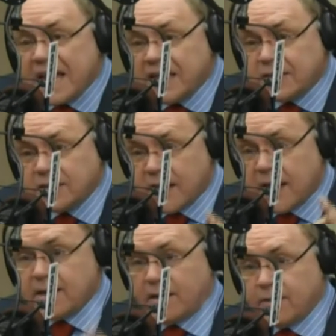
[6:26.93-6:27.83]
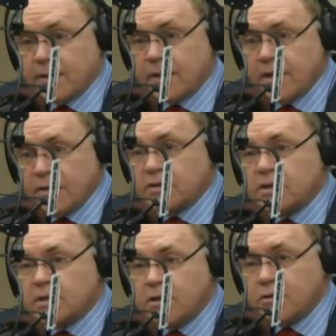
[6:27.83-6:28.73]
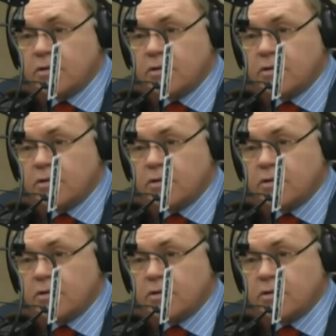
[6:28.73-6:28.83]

tasty and healthy. Those are the